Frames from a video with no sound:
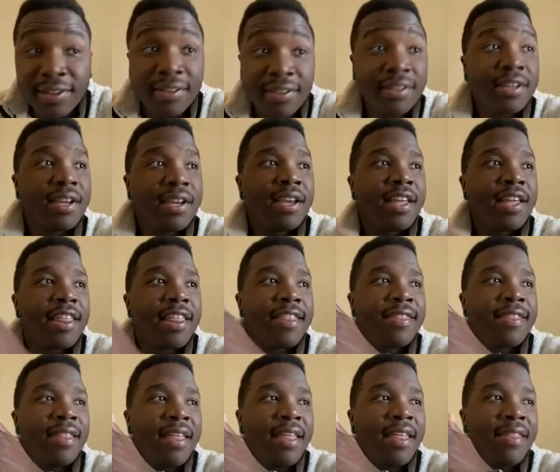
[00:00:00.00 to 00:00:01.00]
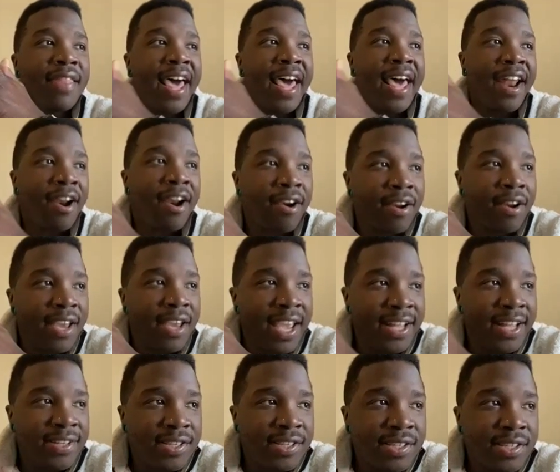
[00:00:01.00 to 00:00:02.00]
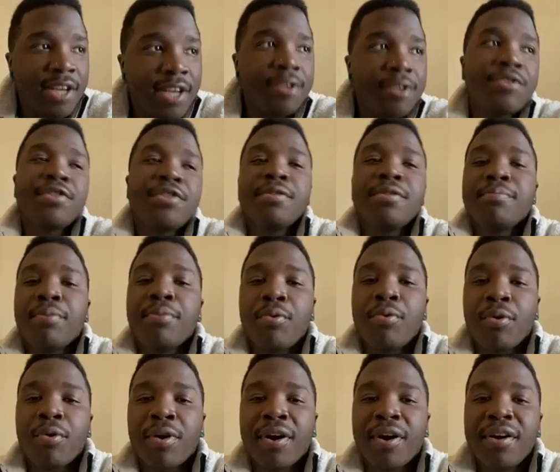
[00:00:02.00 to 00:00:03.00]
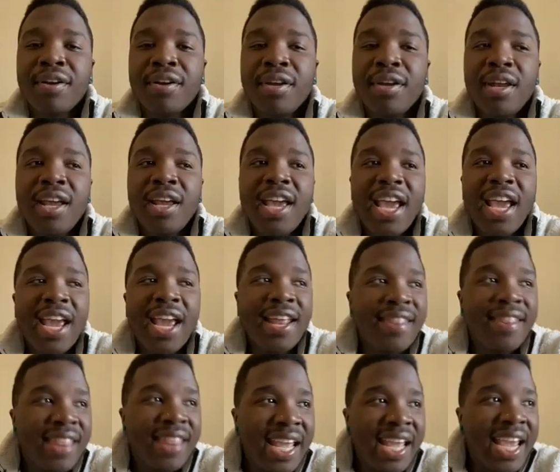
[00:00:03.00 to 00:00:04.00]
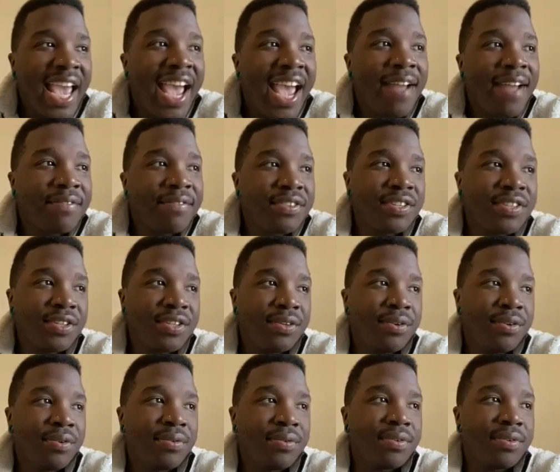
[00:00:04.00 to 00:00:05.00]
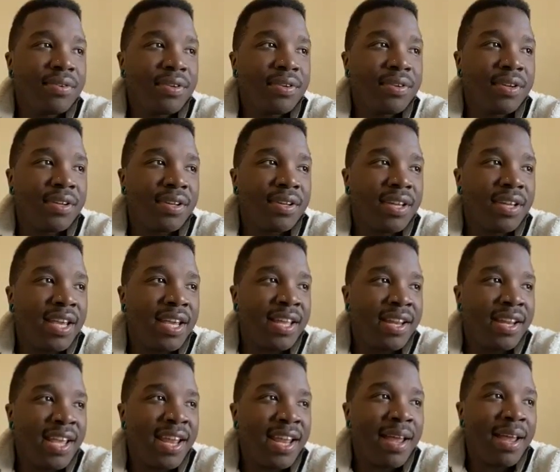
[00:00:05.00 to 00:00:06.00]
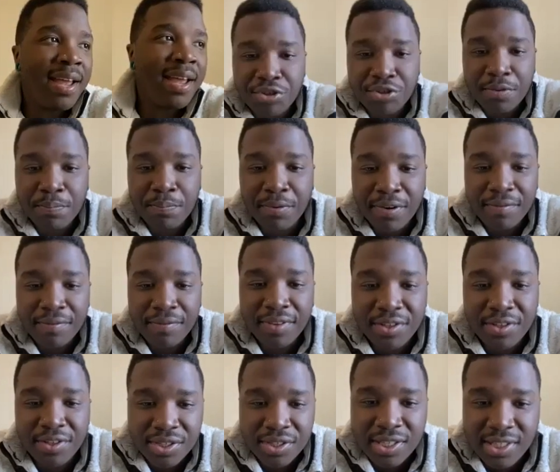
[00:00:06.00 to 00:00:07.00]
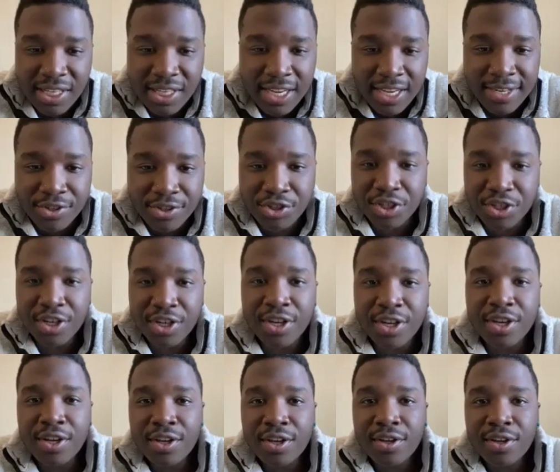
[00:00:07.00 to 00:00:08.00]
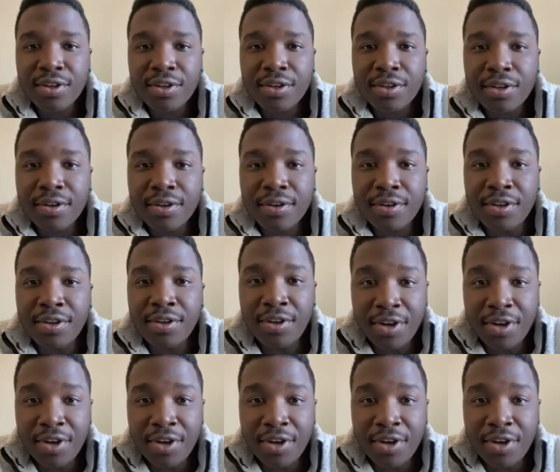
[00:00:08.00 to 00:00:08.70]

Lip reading: that are in such support, and they have to, and I'm like, and I keep telling them, use your privilege to teach, you know,